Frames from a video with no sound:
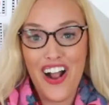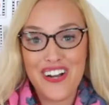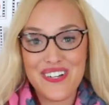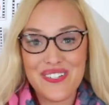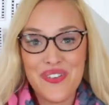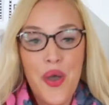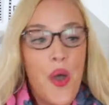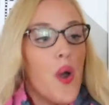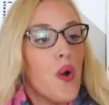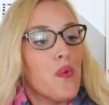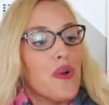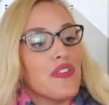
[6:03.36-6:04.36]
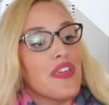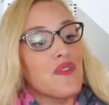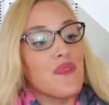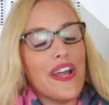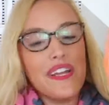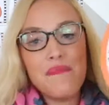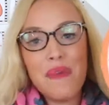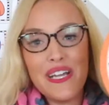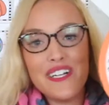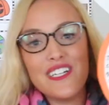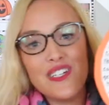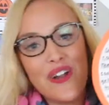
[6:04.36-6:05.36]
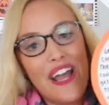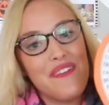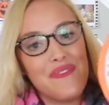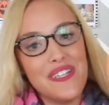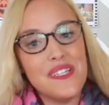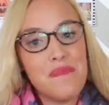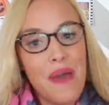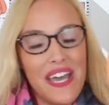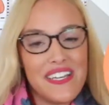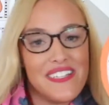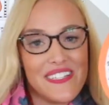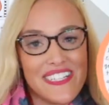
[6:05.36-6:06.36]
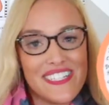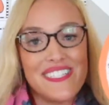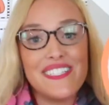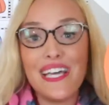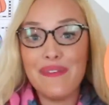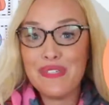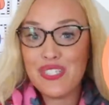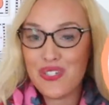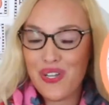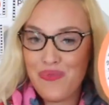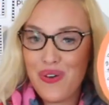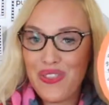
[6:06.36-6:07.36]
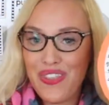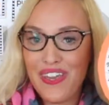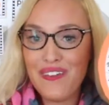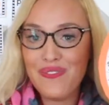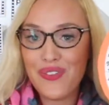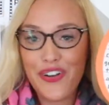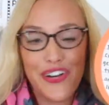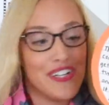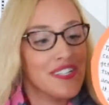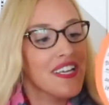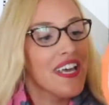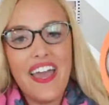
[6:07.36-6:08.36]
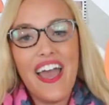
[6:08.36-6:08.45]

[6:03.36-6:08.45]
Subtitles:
art, where they write a paragraph independently to demonstrate what they have learned,